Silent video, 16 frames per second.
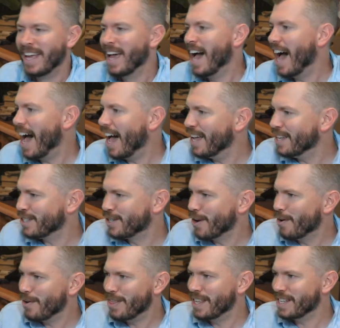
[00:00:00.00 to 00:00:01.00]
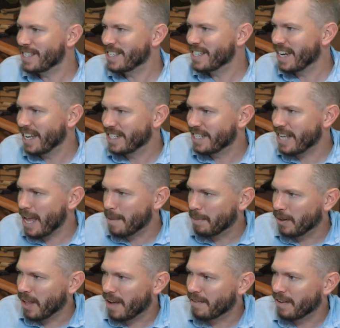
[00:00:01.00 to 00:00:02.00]
Uh, so this is an
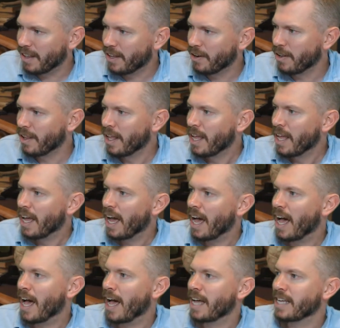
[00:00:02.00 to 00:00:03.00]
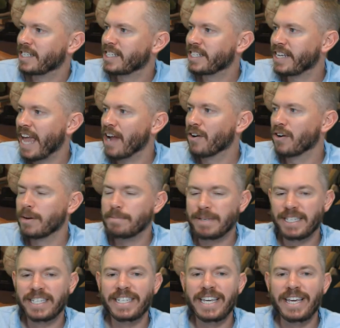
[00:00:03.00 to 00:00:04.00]
example of a little uh, scarab
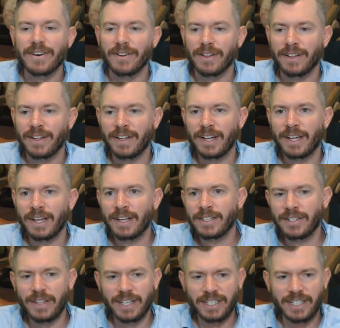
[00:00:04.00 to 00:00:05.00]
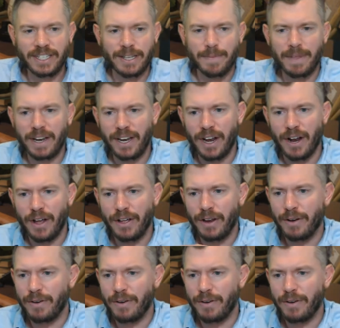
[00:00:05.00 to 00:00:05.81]
seal. So this is something, you know, you,